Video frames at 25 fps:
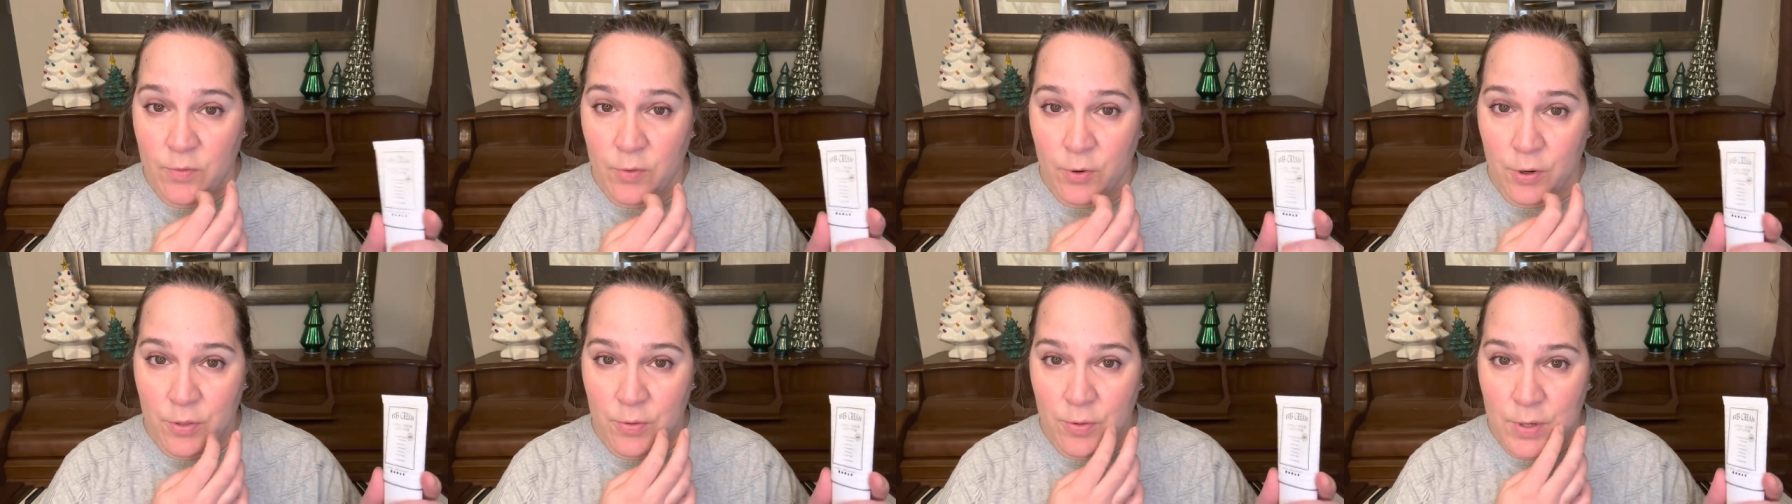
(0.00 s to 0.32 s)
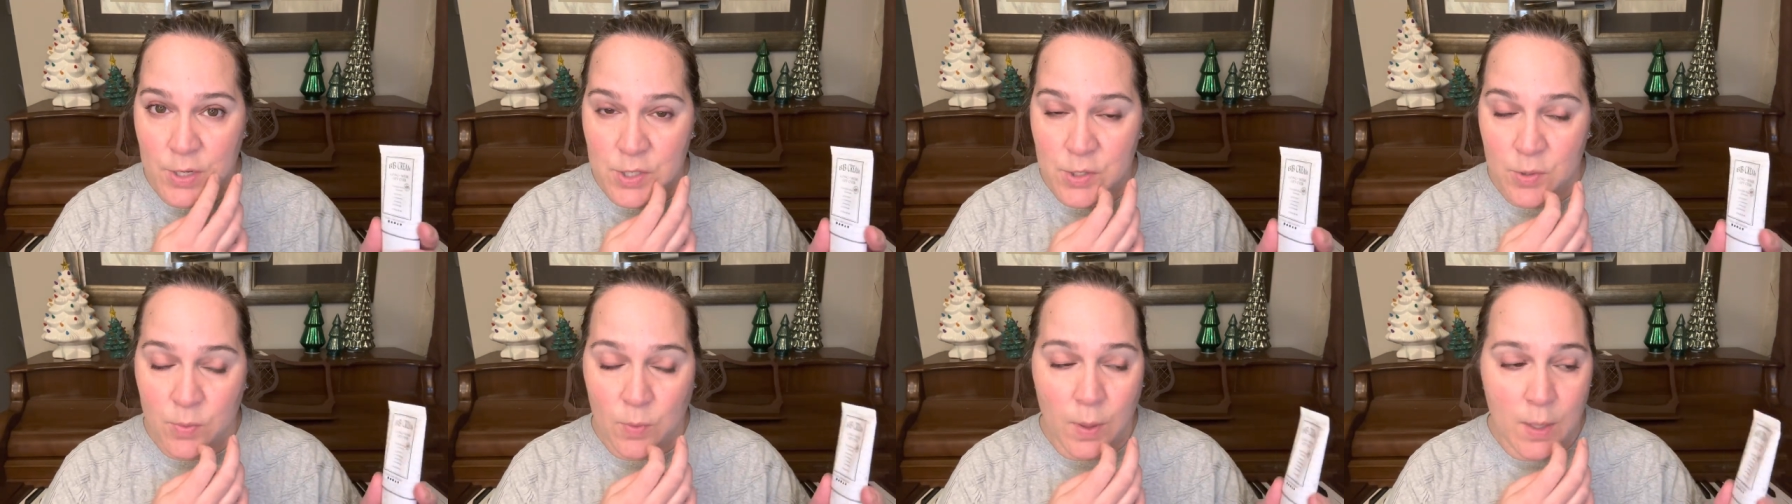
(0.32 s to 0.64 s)
four three
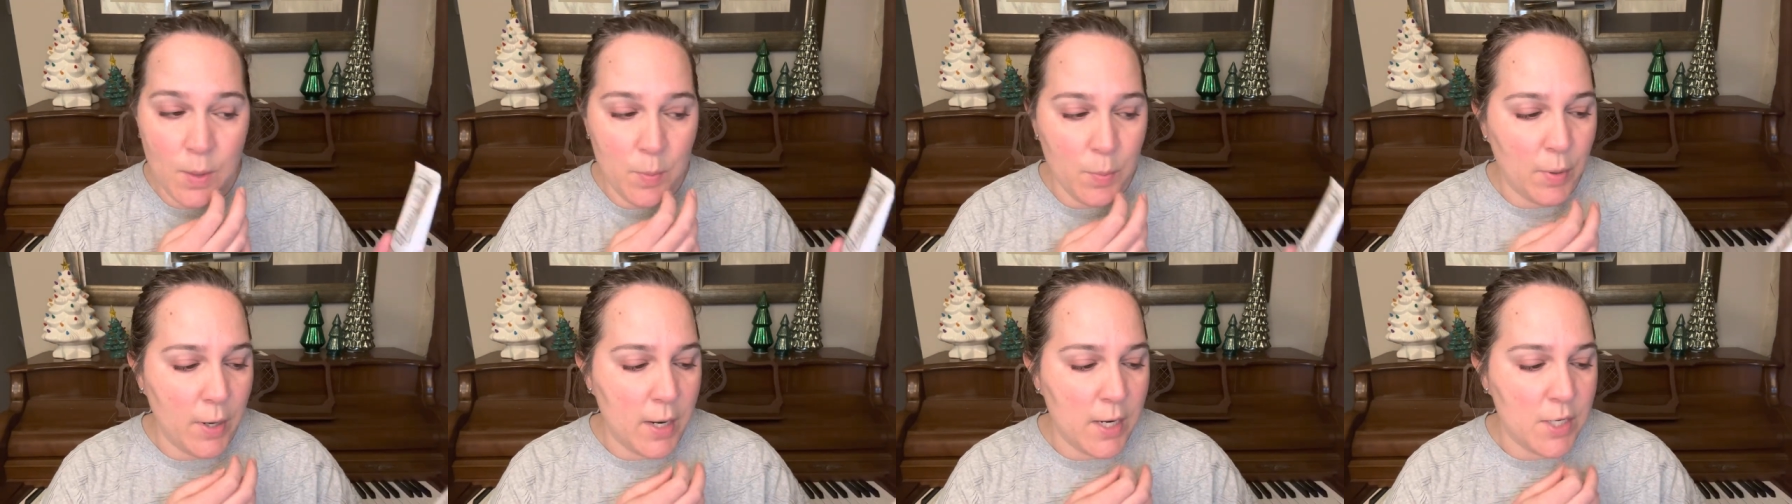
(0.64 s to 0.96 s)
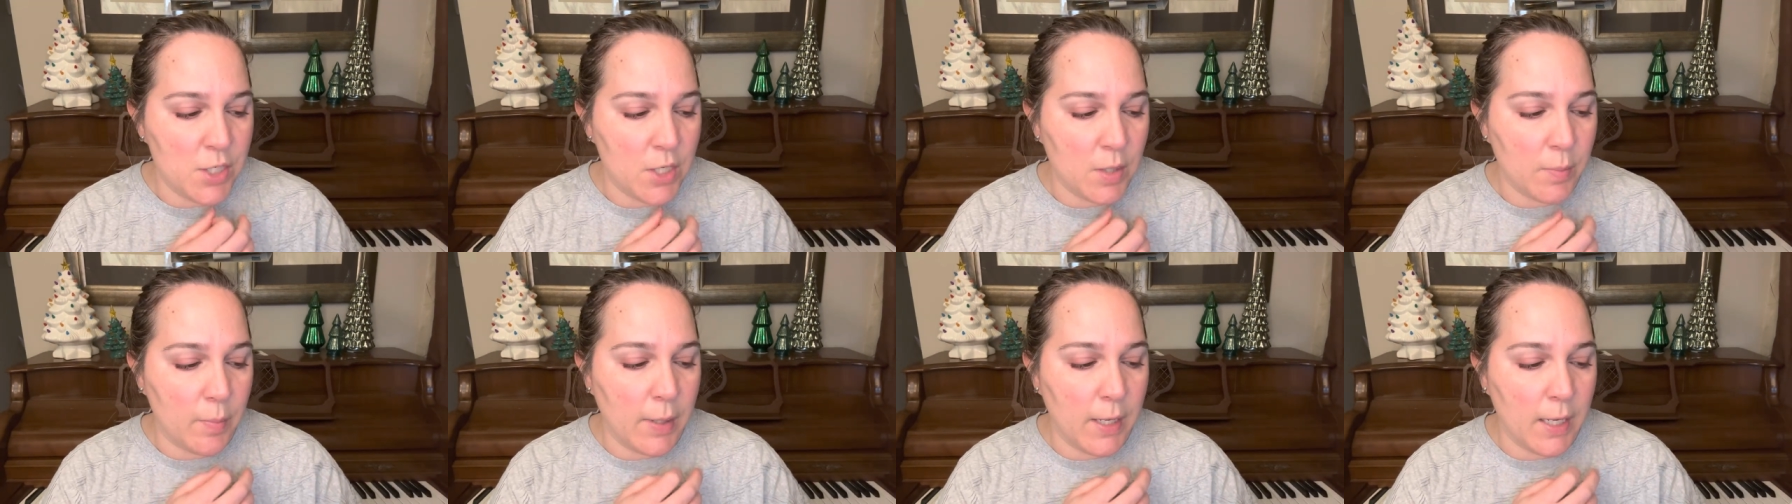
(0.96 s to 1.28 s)
two one
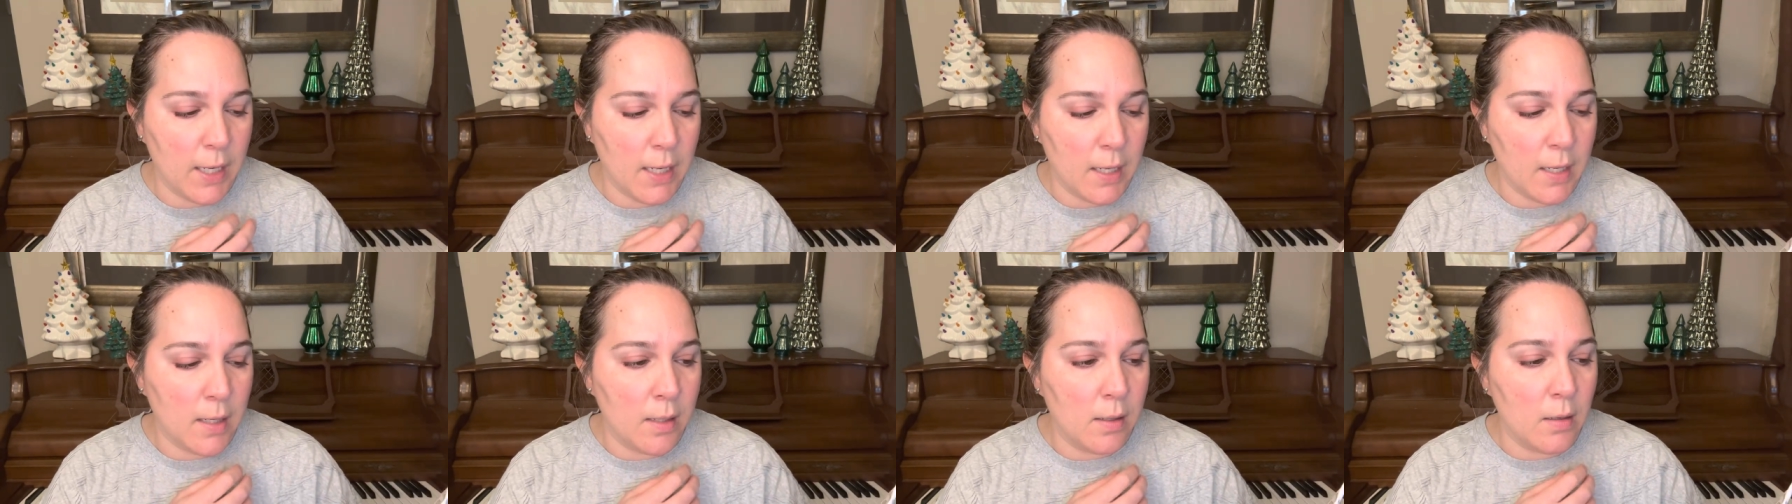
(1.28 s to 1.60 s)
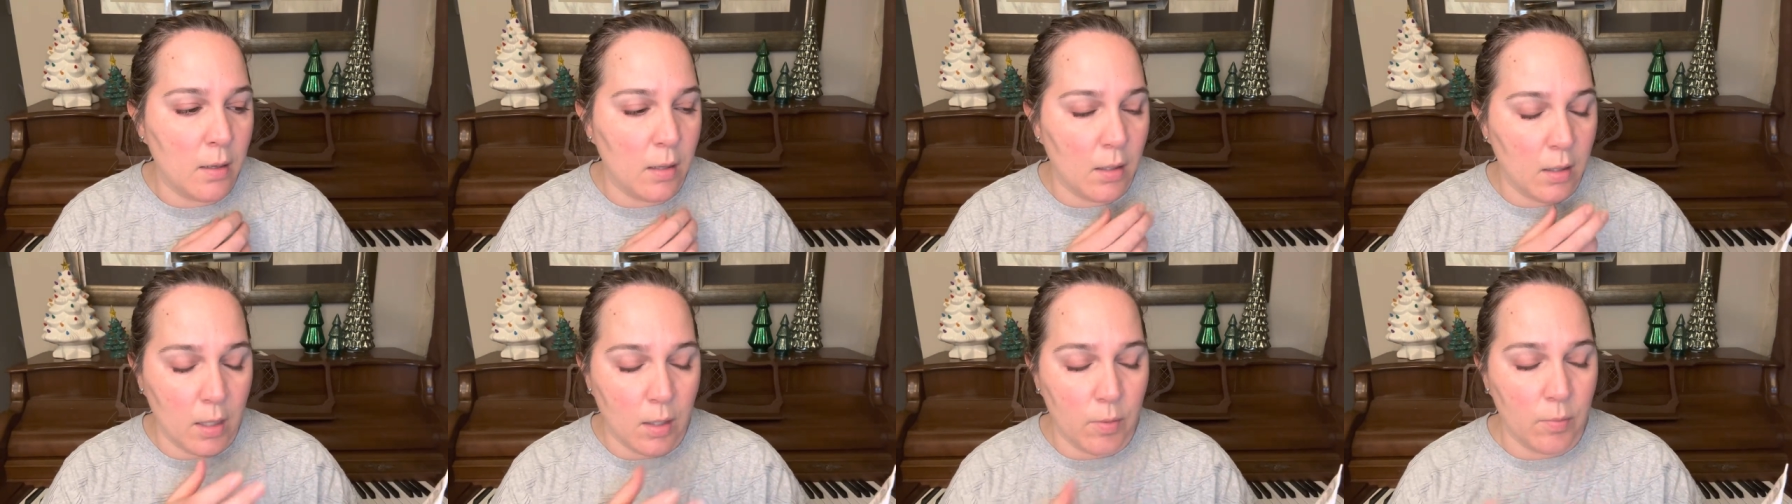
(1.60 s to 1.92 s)
project pan
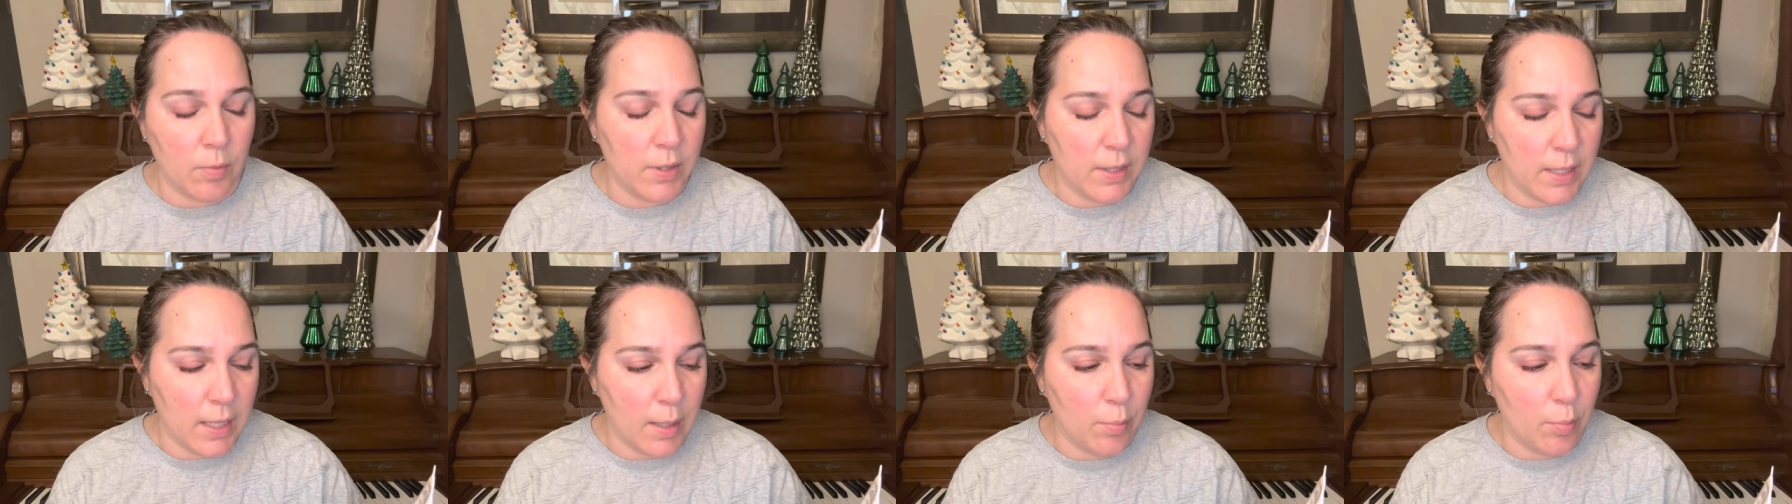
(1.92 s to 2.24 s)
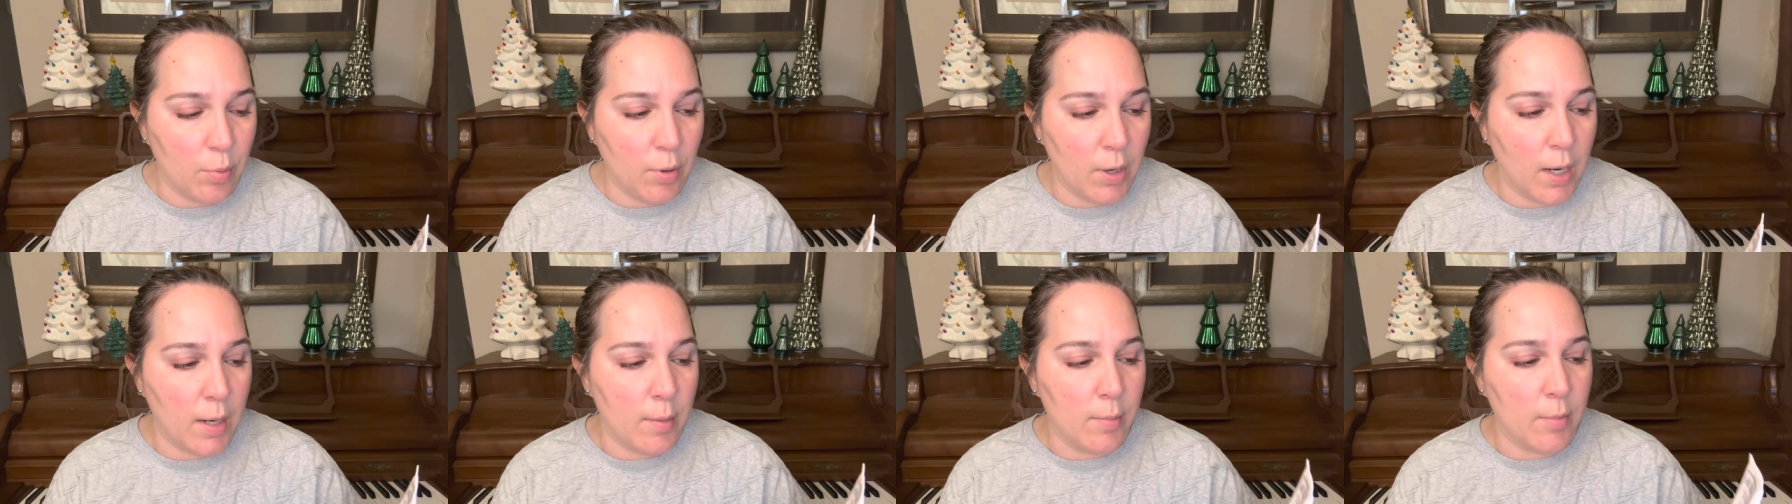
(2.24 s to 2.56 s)
along with that
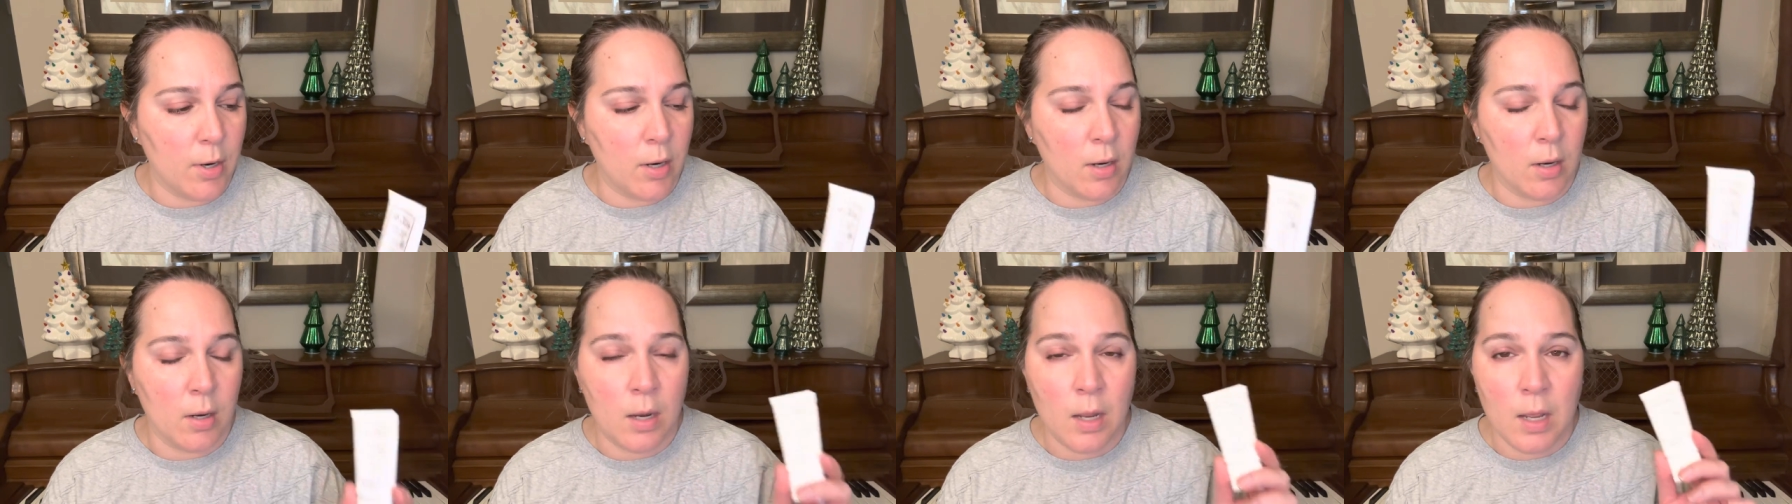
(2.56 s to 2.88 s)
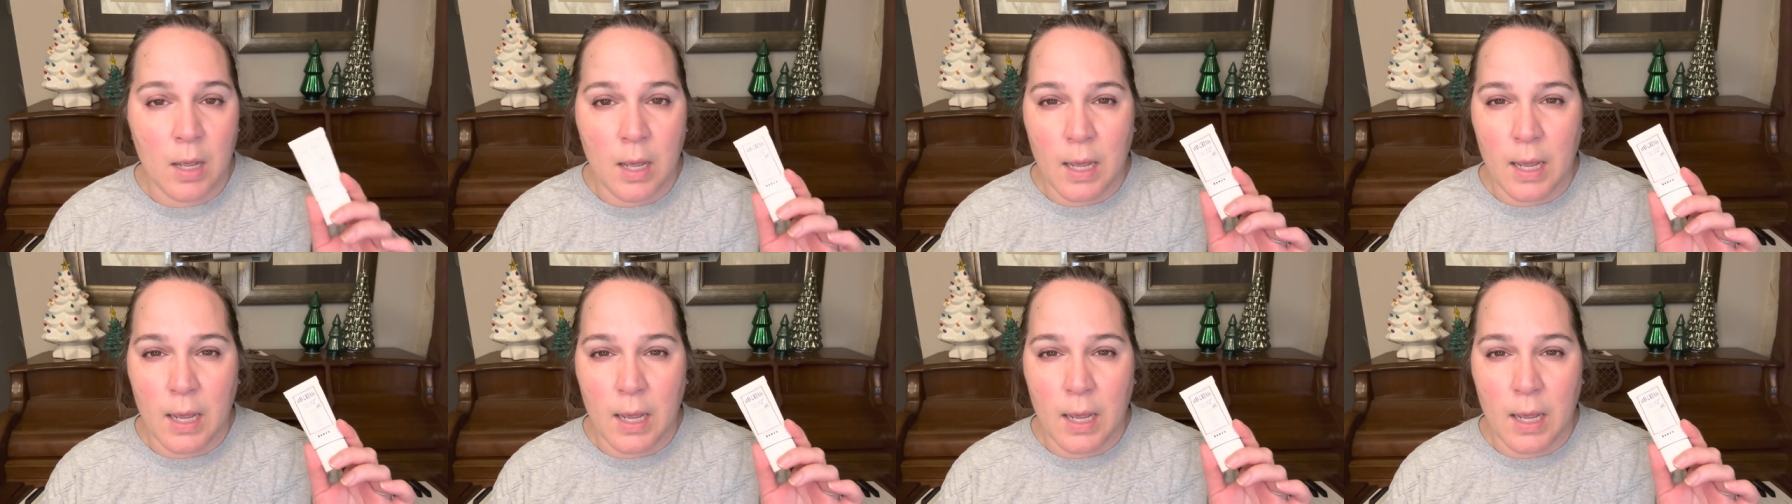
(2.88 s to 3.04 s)
primer.